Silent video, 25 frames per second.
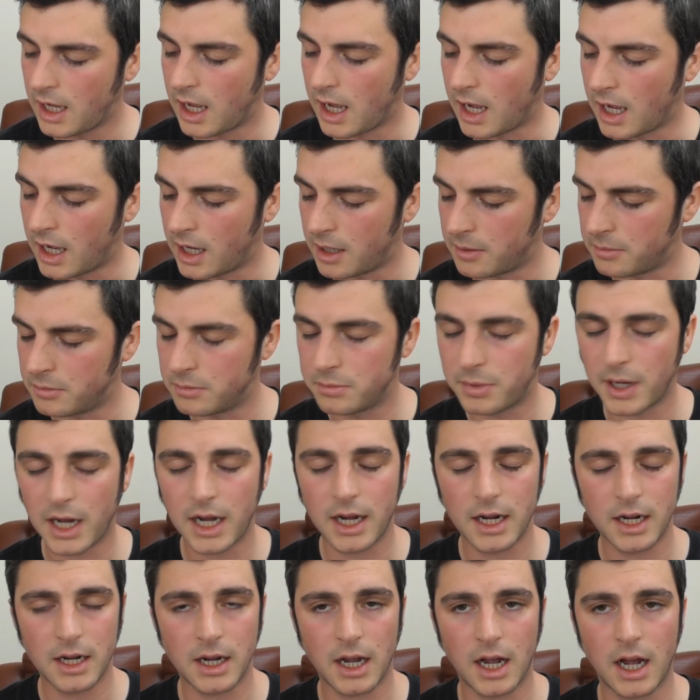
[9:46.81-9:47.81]

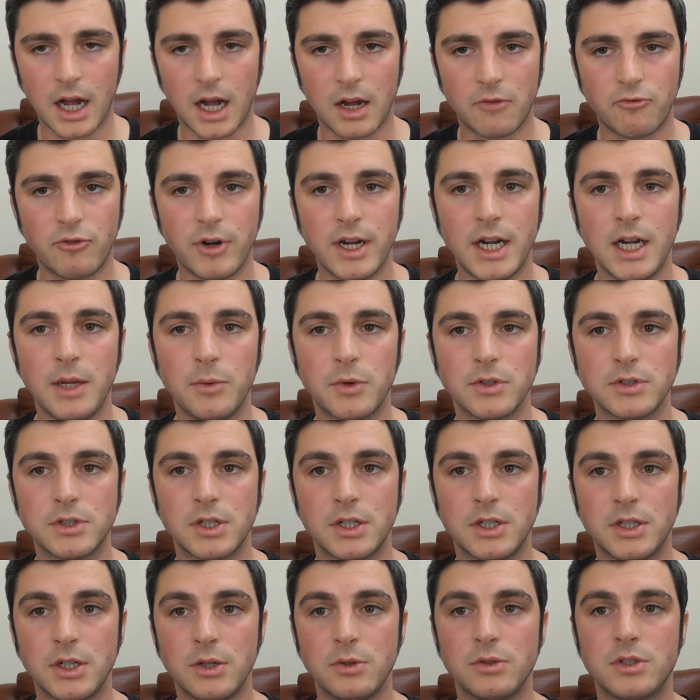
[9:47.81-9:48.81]
But I really want
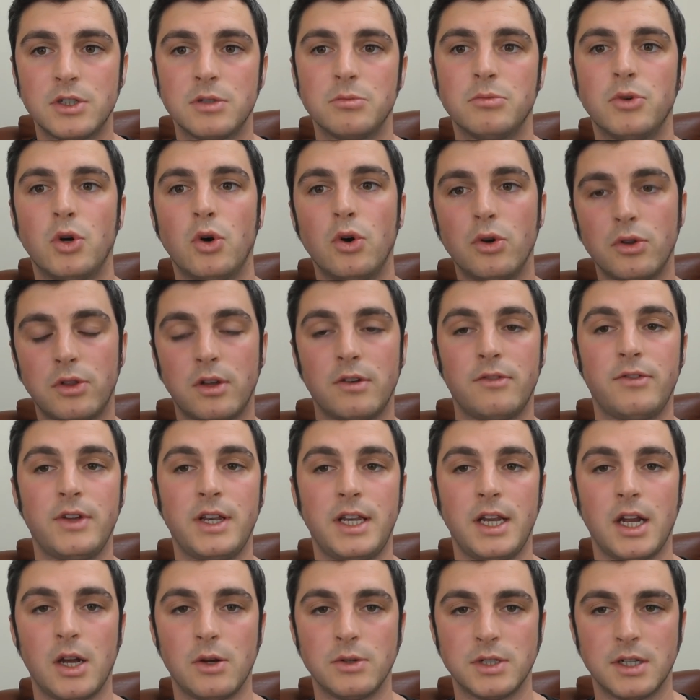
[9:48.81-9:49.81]
to do some other
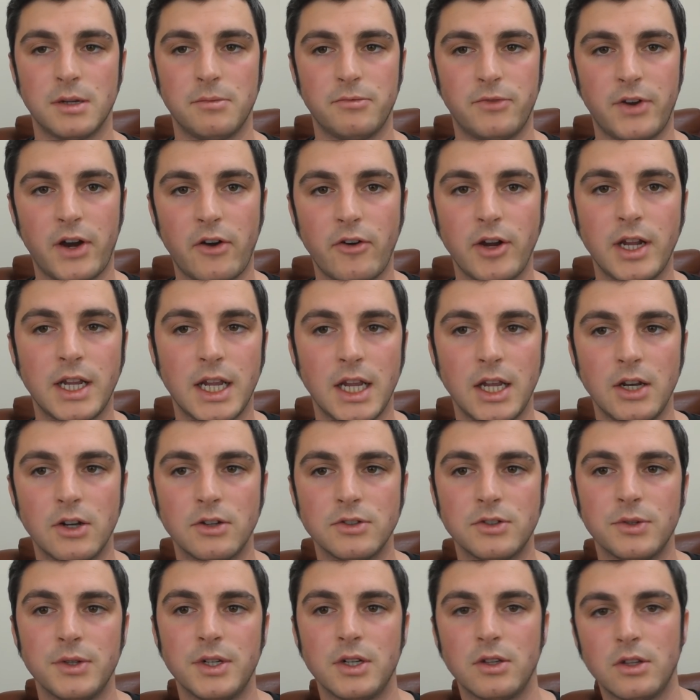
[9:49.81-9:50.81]
videos. I'm very keen
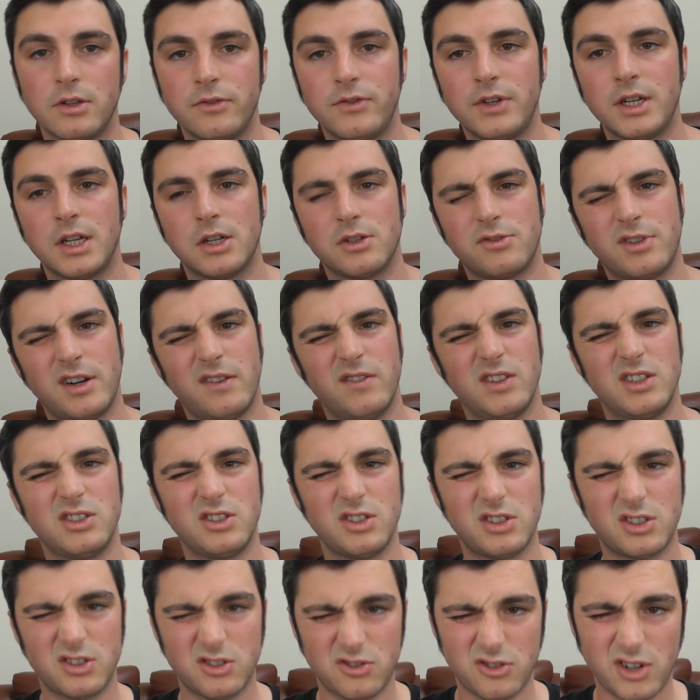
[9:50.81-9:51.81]
on doing other videos rather than
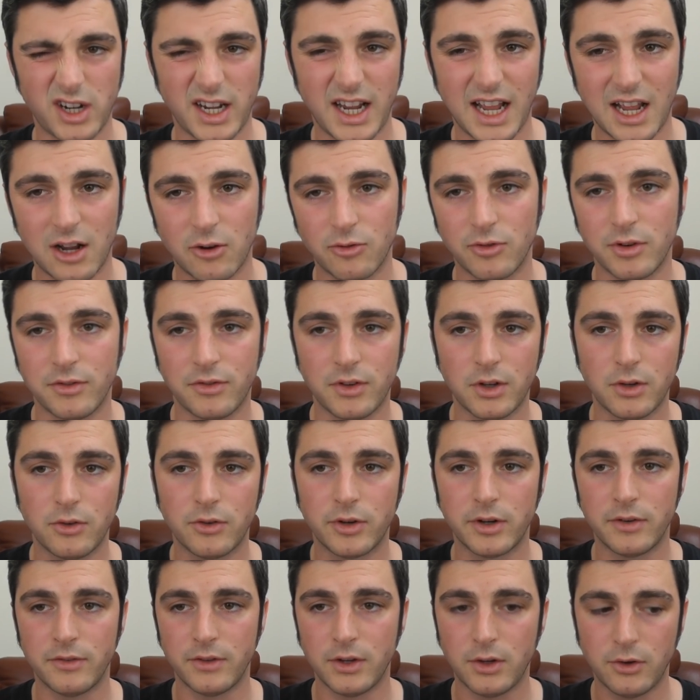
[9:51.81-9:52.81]
just straight out review,
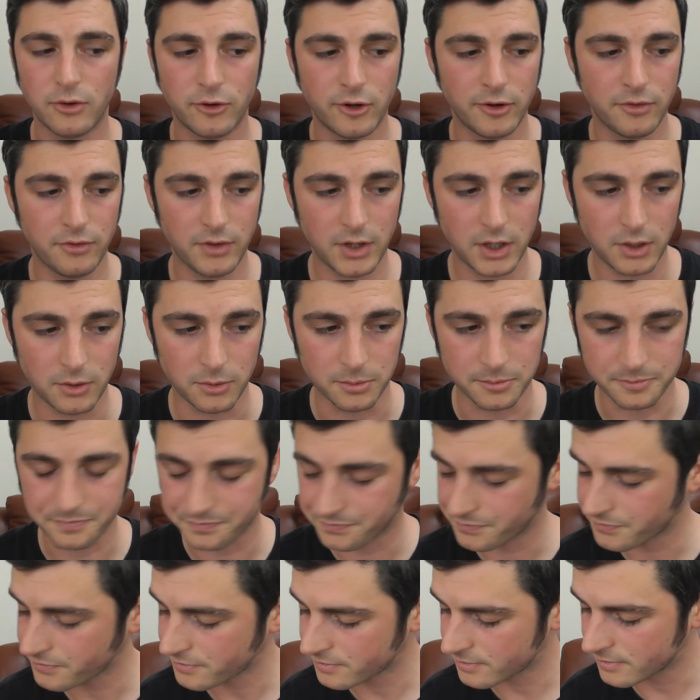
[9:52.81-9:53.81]
review, review.
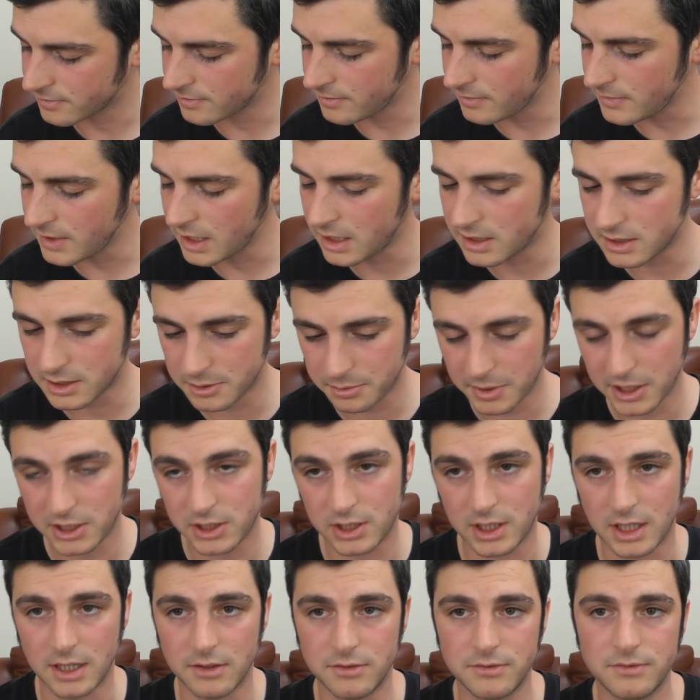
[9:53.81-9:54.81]

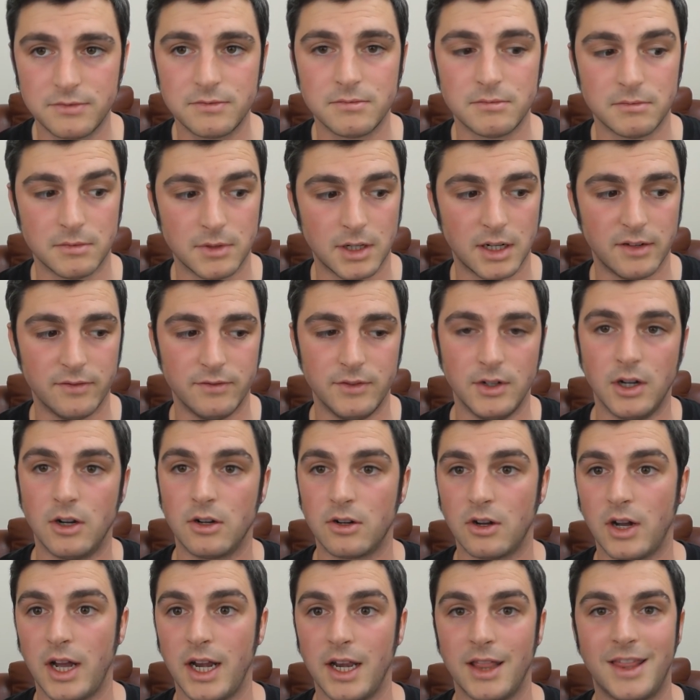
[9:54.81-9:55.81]
Especially if I've
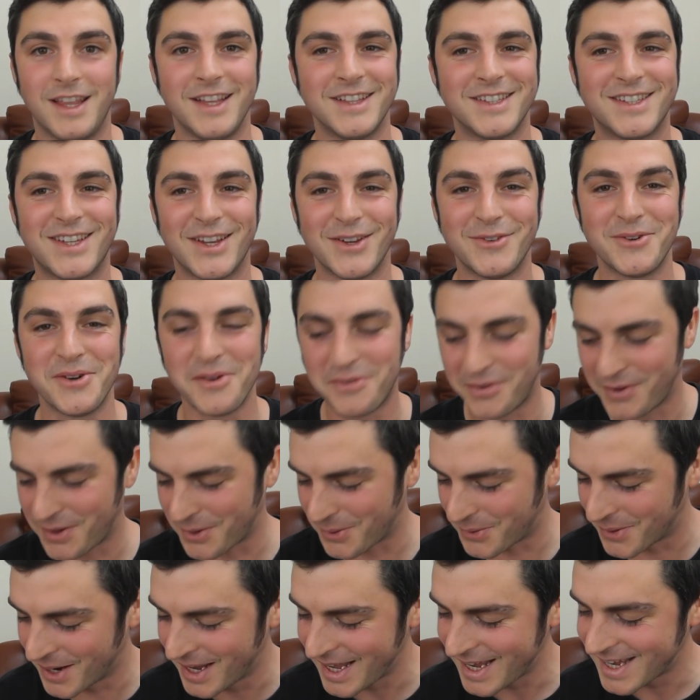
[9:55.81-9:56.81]
not got anything to
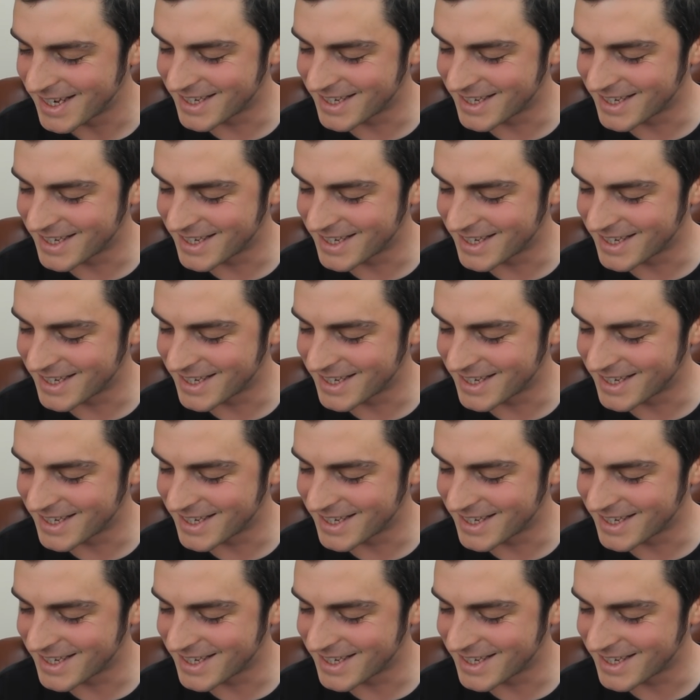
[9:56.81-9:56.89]
review.